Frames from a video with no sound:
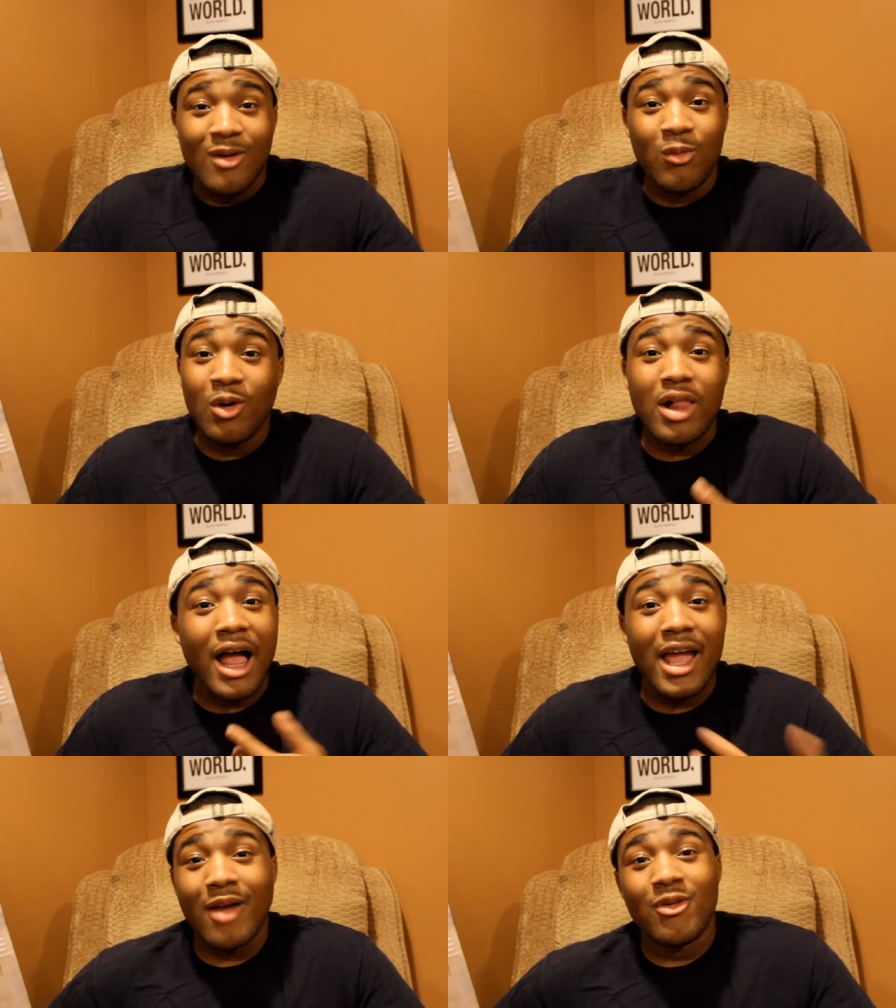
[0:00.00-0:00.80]
will
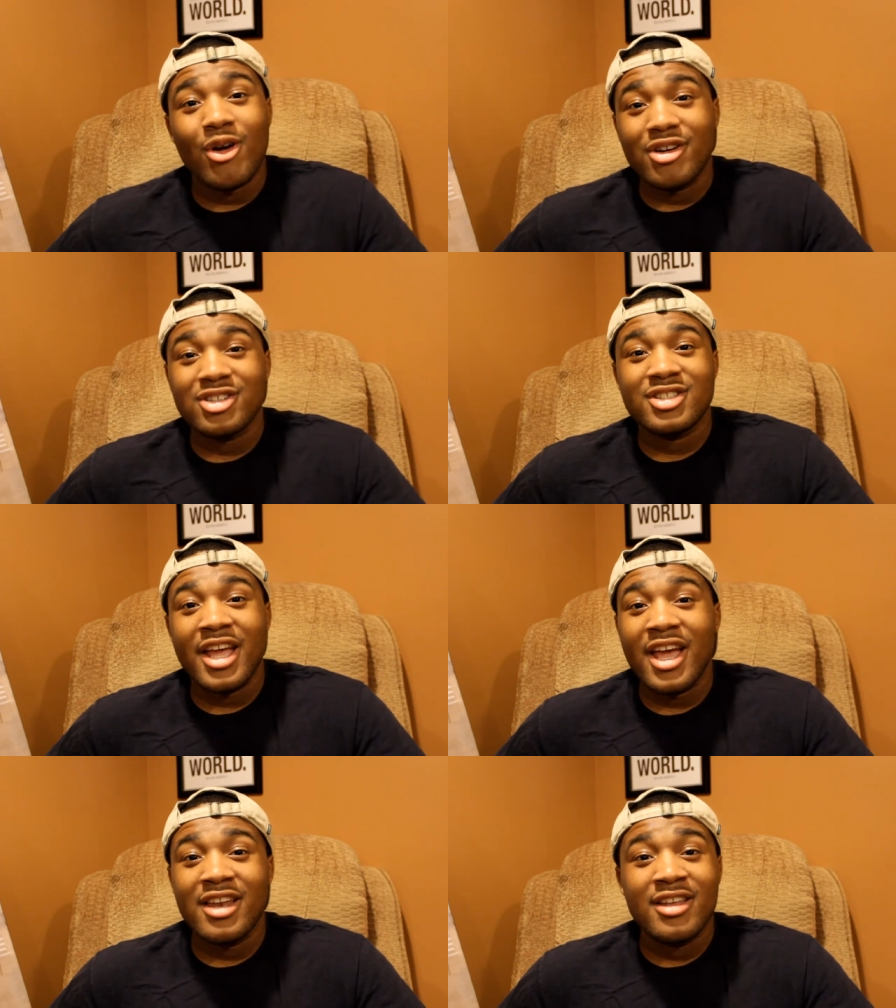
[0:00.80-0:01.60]
I ever
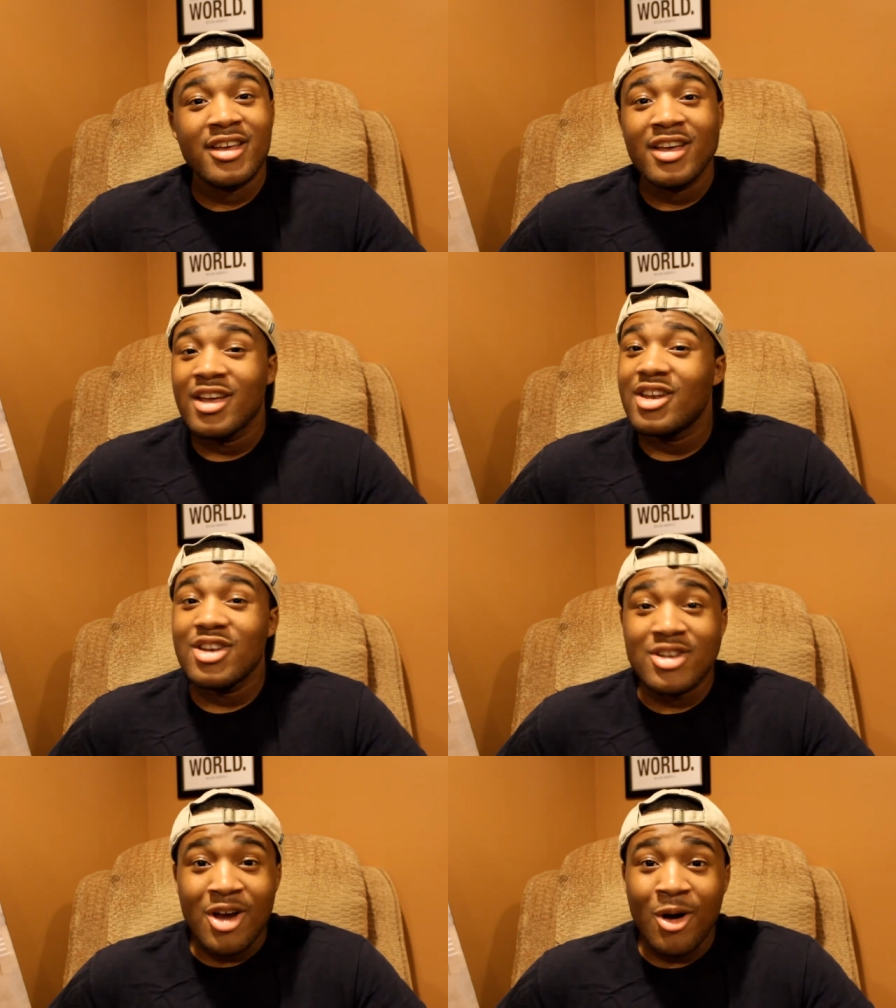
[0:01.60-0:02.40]
understand
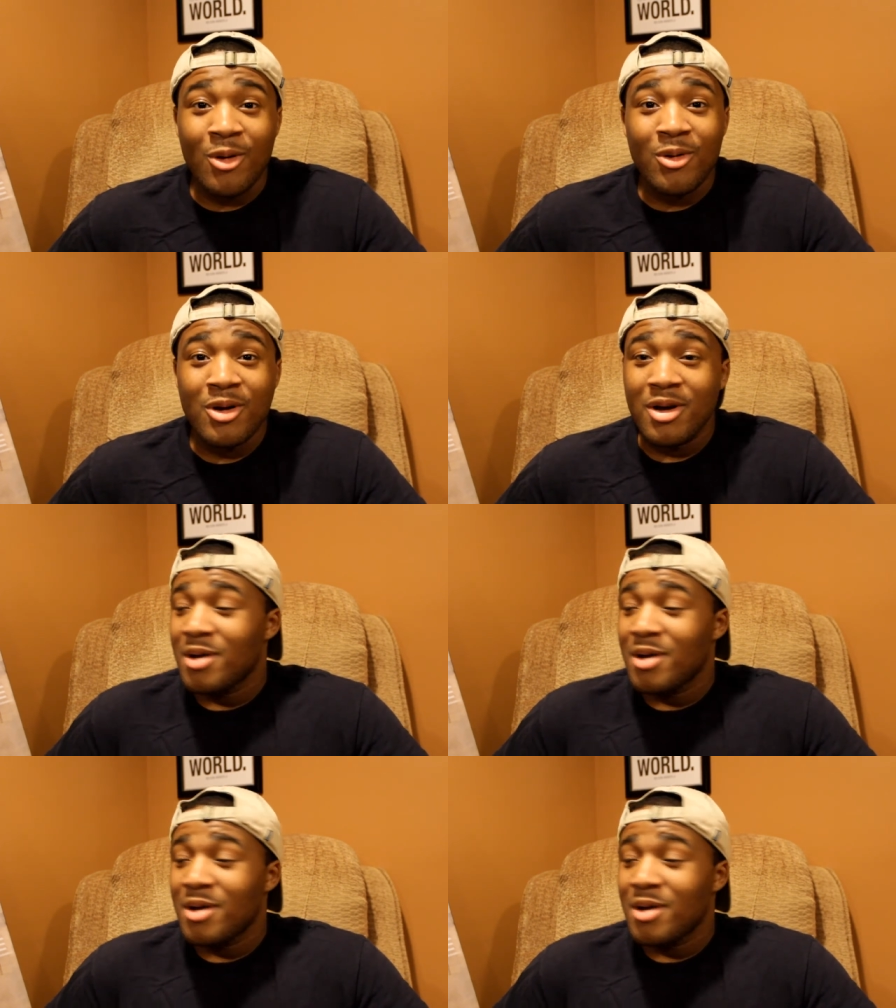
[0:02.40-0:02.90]
no